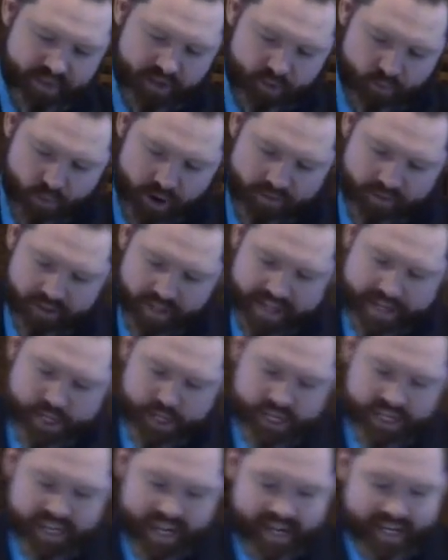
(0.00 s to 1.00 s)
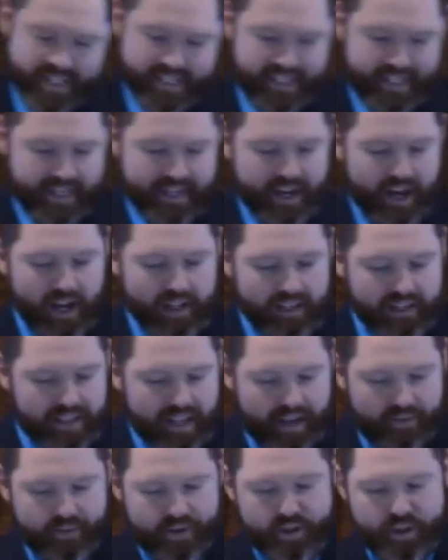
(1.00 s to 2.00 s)
Revelation 19,
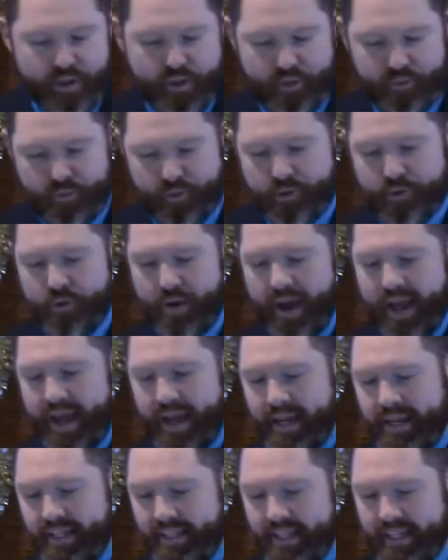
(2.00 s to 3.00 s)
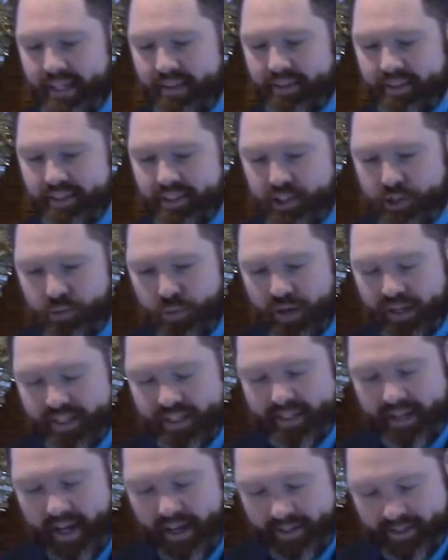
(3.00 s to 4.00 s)
11 through 18. This is what it
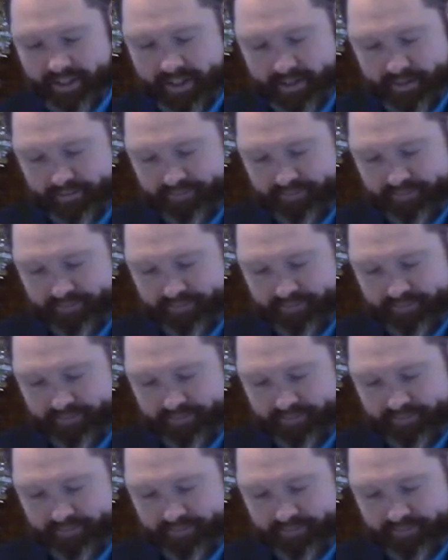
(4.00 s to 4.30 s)
says.